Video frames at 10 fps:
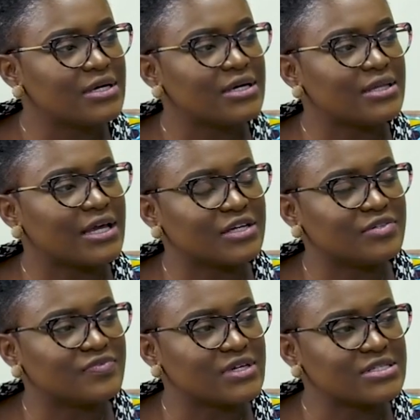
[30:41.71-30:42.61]
in their
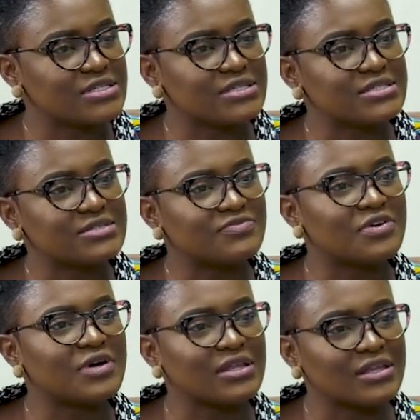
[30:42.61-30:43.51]
universities?
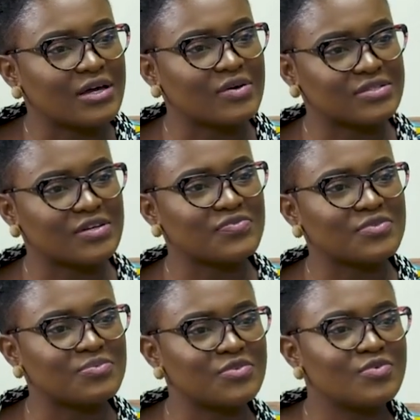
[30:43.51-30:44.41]
Vera, I think I'll start
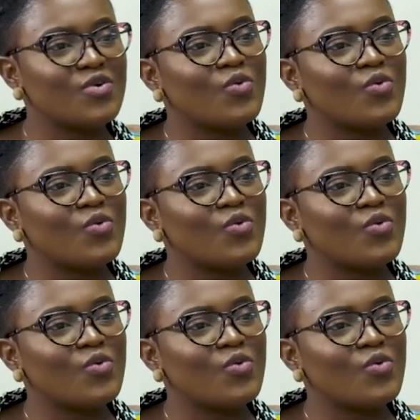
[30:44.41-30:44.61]
from you.